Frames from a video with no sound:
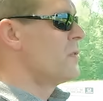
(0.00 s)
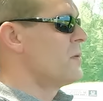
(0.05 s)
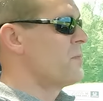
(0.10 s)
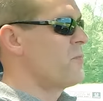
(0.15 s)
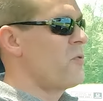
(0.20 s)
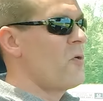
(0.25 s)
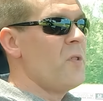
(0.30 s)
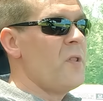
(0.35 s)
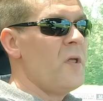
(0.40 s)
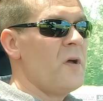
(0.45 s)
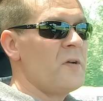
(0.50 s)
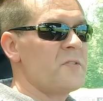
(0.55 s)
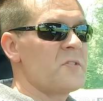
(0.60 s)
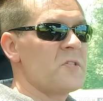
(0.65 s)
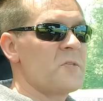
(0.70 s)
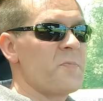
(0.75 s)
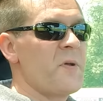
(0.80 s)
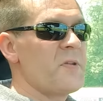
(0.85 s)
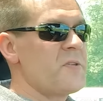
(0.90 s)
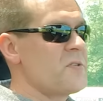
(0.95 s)
The Prologue
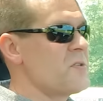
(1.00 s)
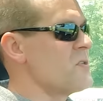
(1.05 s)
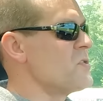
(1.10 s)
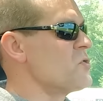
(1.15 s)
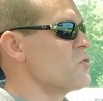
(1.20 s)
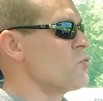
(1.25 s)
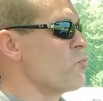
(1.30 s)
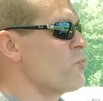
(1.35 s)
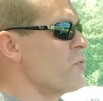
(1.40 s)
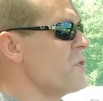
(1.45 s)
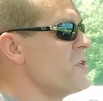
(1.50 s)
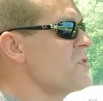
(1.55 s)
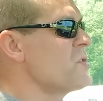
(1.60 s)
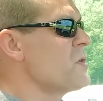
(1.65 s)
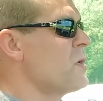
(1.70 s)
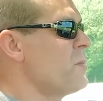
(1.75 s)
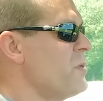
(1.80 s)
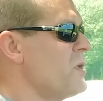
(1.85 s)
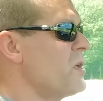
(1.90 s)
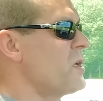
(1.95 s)
suspension is
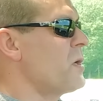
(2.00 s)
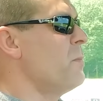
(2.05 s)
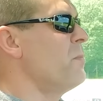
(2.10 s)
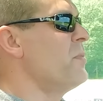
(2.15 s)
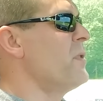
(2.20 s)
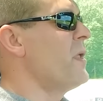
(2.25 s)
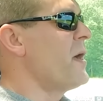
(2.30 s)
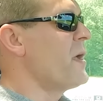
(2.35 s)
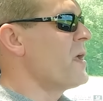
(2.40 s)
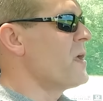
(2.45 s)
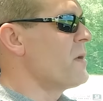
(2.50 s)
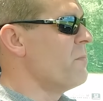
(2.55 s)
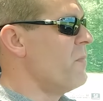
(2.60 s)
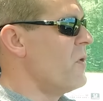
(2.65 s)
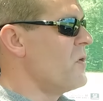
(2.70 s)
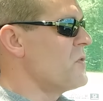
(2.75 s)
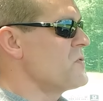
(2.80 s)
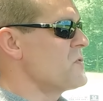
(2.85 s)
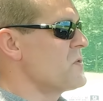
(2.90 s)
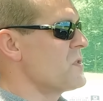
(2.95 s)
reasonably compliant
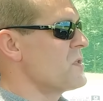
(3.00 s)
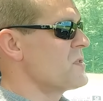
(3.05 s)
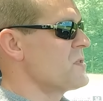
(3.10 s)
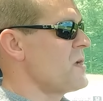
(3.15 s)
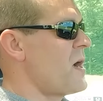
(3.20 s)
most of the